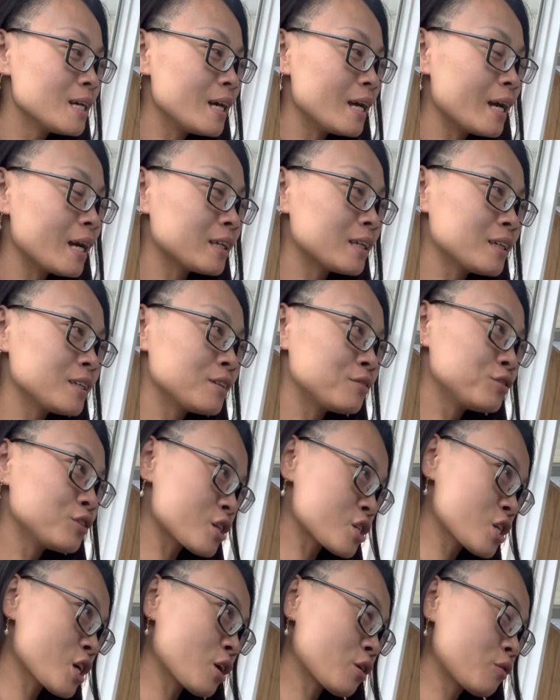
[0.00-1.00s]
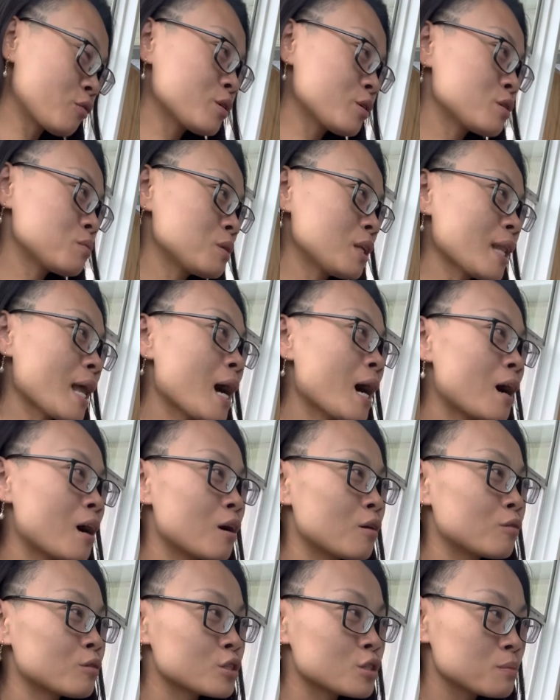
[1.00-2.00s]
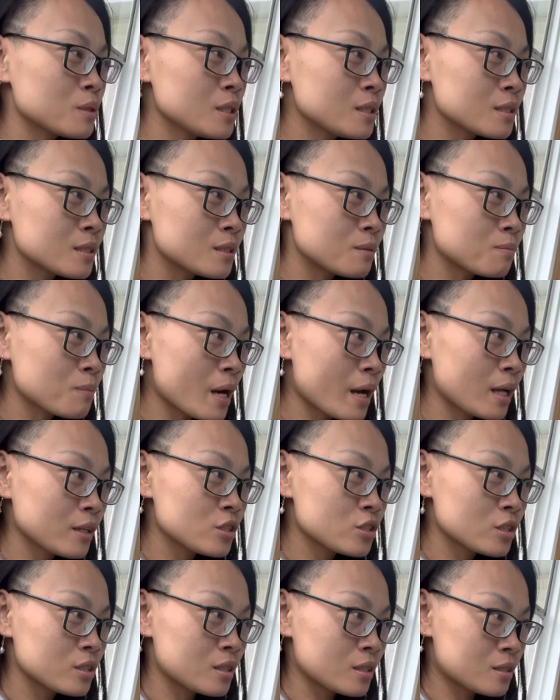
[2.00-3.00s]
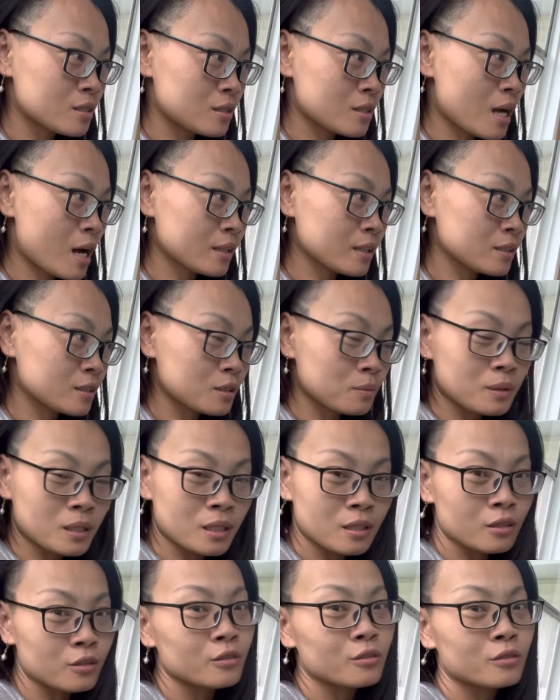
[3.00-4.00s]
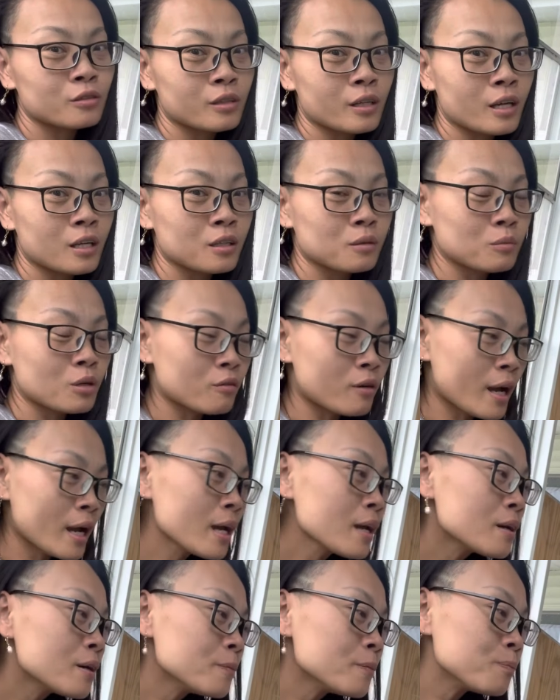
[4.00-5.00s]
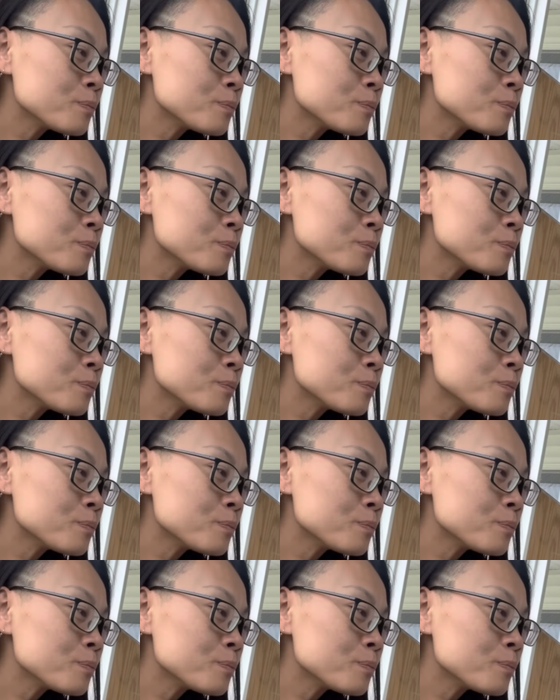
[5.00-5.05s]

And if you're sharing with me now, which means my energy does not intimidate you anymore, right?